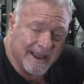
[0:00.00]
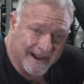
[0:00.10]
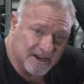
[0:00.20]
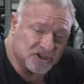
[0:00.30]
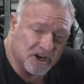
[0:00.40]

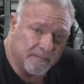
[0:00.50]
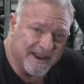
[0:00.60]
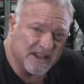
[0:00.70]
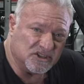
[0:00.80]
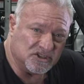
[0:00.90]
and it's going to
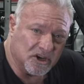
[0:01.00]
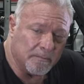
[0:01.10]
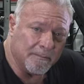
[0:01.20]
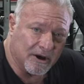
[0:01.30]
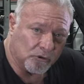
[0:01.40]
be a
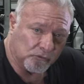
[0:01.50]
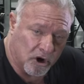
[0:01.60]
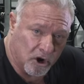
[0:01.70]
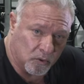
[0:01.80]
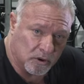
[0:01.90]
dumbbell
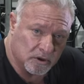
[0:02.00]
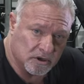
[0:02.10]
row.